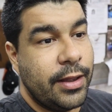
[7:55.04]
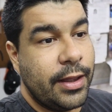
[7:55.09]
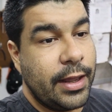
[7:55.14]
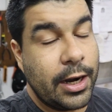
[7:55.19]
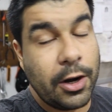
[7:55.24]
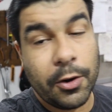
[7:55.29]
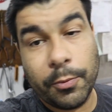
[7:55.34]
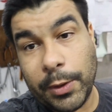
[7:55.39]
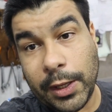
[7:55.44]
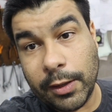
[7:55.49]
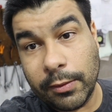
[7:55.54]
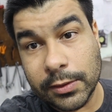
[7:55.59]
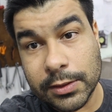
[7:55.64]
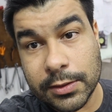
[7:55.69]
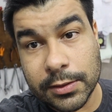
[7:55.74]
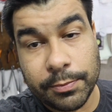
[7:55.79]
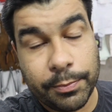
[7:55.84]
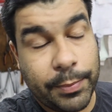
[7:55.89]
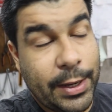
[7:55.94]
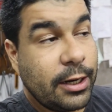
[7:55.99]
And I'd be able
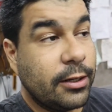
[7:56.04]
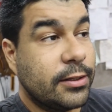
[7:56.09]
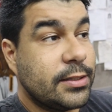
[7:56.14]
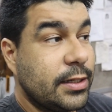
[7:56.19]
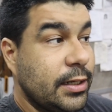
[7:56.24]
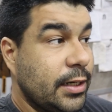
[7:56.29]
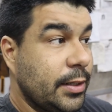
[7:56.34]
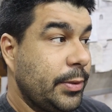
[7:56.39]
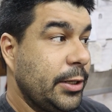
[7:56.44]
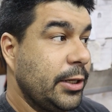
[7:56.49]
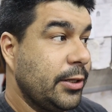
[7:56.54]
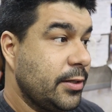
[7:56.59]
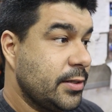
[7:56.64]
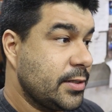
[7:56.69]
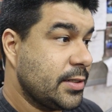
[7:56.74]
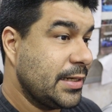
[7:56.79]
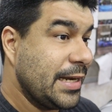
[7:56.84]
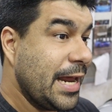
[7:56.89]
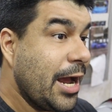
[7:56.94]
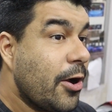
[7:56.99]
to battle to get up
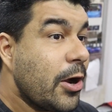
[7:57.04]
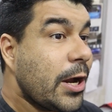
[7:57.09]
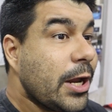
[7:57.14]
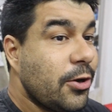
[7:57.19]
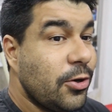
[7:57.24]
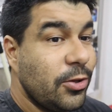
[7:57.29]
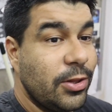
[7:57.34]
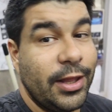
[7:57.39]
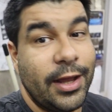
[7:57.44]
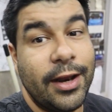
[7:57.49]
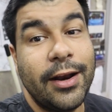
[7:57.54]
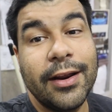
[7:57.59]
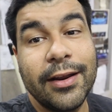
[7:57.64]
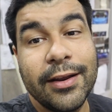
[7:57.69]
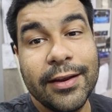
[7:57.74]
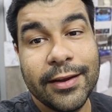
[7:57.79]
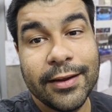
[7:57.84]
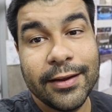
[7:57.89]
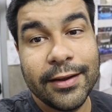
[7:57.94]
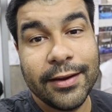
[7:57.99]
hills. Now I can do that.
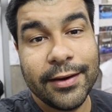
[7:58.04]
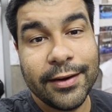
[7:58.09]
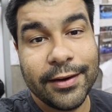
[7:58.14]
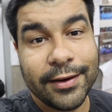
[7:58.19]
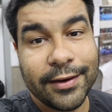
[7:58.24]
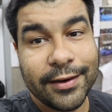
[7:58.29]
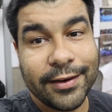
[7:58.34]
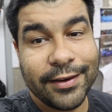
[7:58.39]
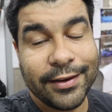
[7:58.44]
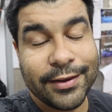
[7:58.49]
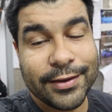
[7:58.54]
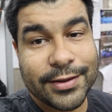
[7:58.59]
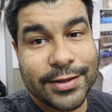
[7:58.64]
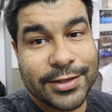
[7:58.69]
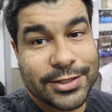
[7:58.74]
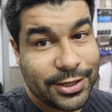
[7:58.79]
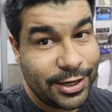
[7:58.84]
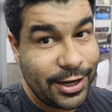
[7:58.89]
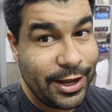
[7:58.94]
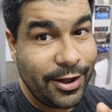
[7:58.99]

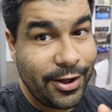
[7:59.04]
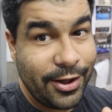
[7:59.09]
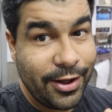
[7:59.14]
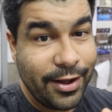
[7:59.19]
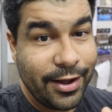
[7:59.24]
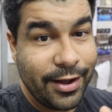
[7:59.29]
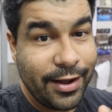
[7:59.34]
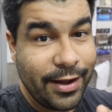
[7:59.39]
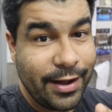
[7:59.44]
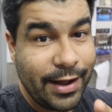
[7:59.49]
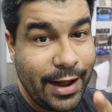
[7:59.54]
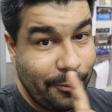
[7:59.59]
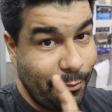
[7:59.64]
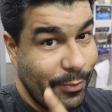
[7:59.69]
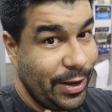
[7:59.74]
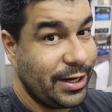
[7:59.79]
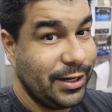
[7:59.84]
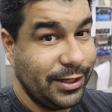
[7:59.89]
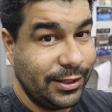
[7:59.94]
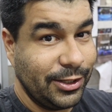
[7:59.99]
So now I'm
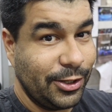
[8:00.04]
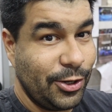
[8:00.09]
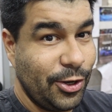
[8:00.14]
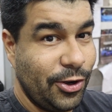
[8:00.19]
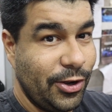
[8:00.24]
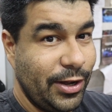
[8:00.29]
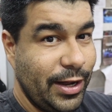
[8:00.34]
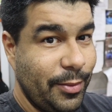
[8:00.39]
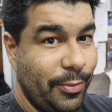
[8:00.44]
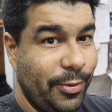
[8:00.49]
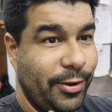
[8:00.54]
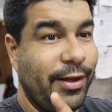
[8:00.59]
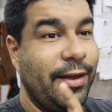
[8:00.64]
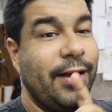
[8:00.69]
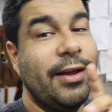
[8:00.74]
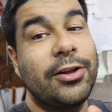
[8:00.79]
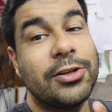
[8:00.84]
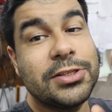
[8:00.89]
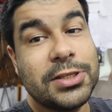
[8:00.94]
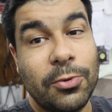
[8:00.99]
buttoning the car up
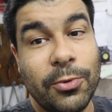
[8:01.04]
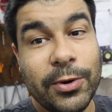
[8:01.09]
because I